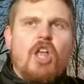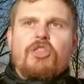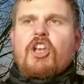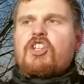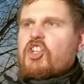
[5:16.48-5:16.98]

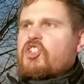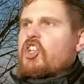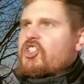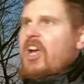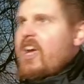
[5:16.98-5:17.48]
That as a
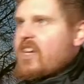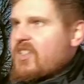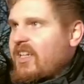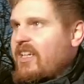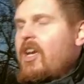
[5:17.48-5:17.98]

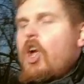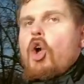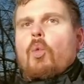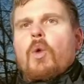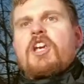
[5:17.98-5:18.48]
society,
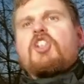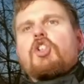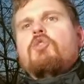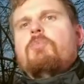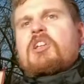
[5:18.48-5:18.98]
we
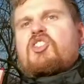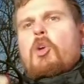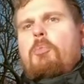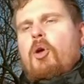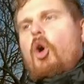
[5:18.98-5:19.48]
should be
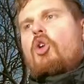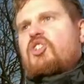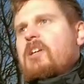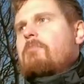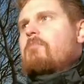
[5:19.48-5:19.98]

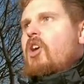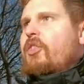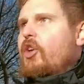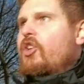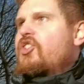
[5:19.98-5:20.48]
supporting
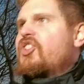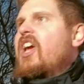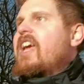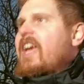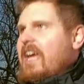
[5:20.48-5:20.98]
mothers
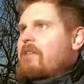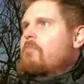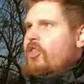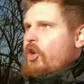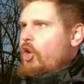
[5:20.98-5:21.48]
in
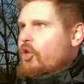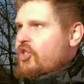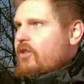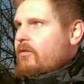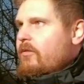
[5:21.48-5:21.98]
motherhood.
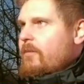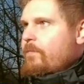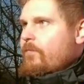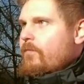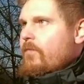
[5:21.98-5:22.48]

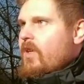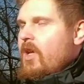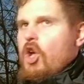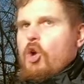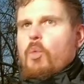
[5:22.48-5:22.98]

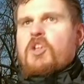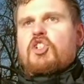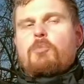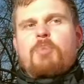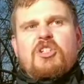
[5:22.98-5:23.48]
We
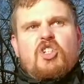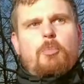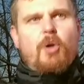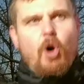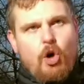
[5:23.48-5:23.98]
should be
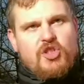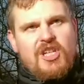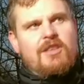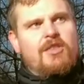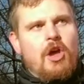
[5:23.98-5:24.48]

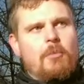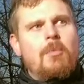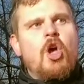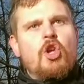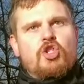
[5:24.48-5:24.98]
supporting
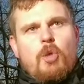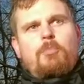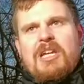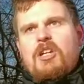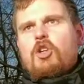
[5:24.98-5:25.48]
them to
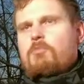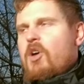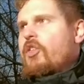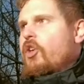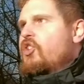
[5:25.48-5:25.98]
be good
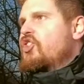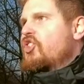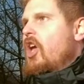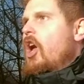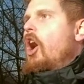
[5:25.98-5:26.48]
mothers
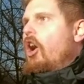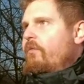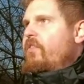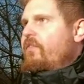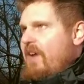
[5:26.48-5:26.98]

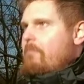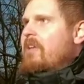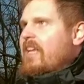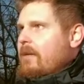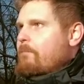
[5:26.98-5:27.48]
of the
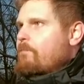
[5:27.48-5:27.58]
family.